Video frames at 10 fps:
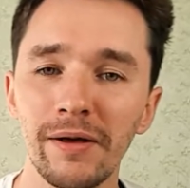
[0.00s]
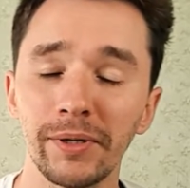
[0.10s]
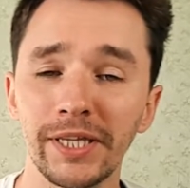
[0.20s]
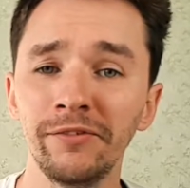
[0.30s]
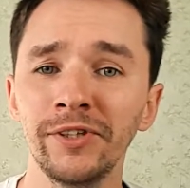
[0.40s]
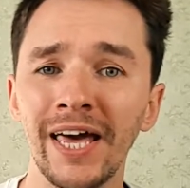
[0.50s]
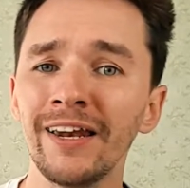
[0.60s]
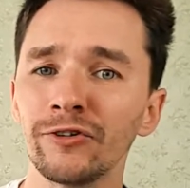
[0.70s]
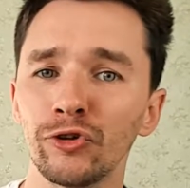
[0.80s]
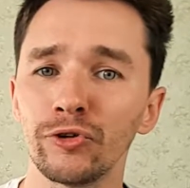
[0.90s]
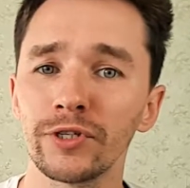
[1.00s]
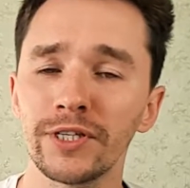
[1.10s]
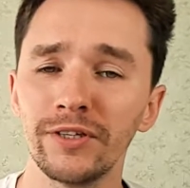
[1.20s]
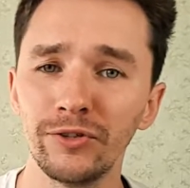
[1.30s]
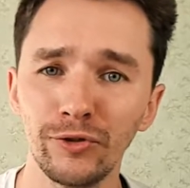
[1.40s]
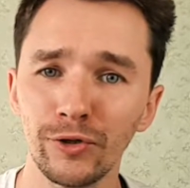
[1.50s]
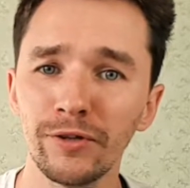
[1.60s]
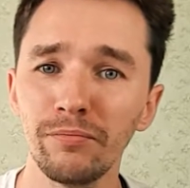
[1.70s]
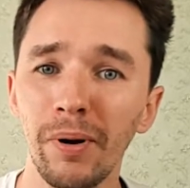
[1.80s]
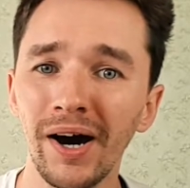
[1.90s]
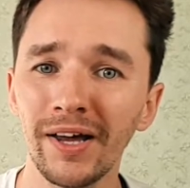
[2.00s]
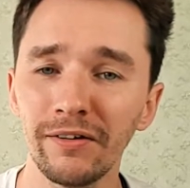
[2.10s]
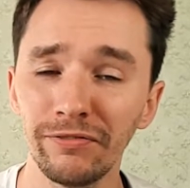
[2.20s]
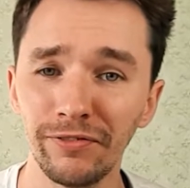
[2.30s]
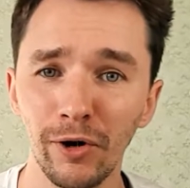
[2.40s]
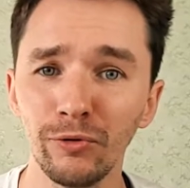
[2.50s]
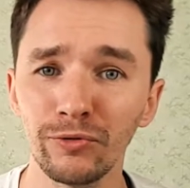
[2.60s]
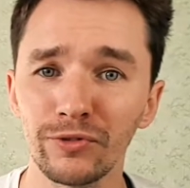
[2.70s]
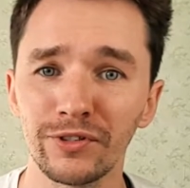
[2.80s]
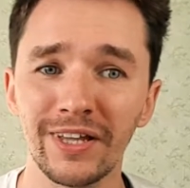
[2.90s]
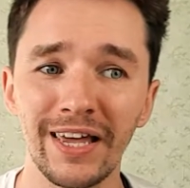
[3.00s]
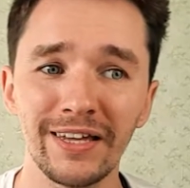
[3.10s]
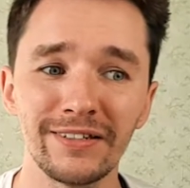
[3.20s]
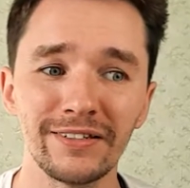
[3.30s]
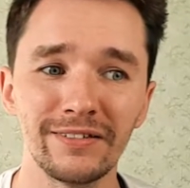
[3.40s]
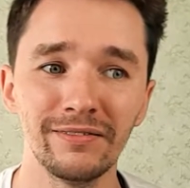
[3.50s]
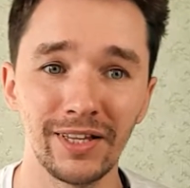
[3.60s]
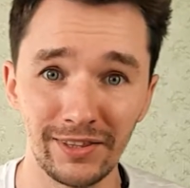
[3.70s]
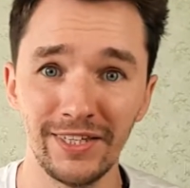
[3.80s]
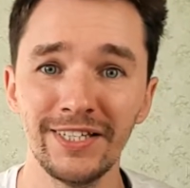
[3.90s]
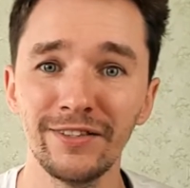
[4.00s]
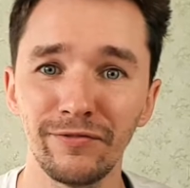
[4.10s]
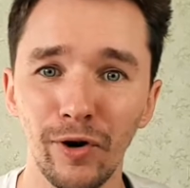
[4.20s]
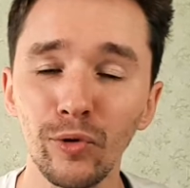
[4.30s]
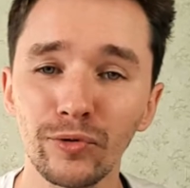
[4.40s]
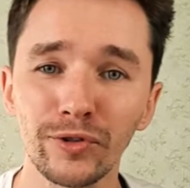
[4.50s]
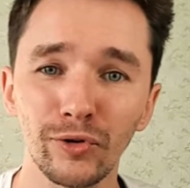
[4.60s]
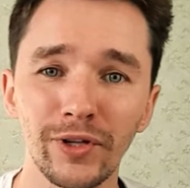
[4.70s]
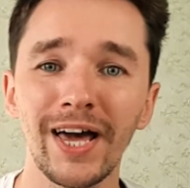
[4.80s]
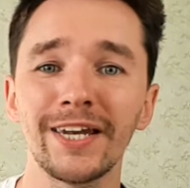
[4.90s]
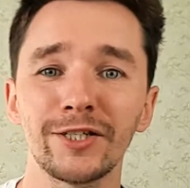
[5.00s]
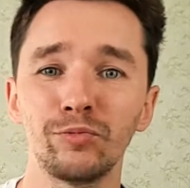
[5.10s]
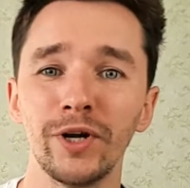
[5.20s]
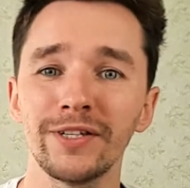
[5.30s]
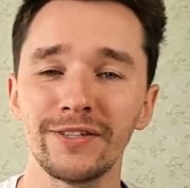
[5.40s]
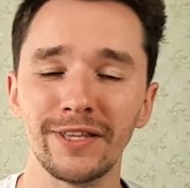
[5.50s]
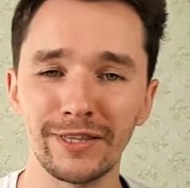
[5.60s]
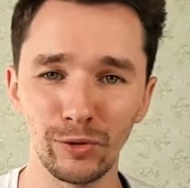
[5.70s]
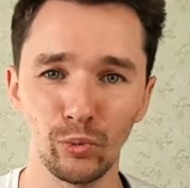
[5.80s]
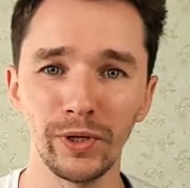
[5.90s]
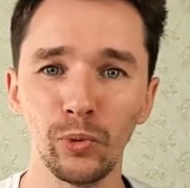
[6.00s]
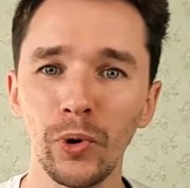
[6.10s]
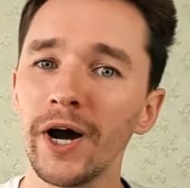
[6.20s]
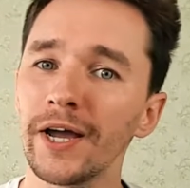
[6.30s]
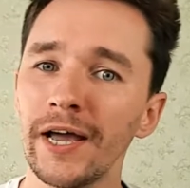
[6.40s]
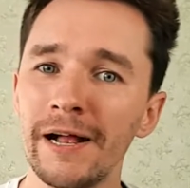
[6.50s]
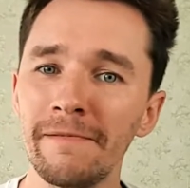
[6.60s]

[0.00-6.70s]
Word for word: But even electronics, you can buy phones and like decent phones on AliExpress that will work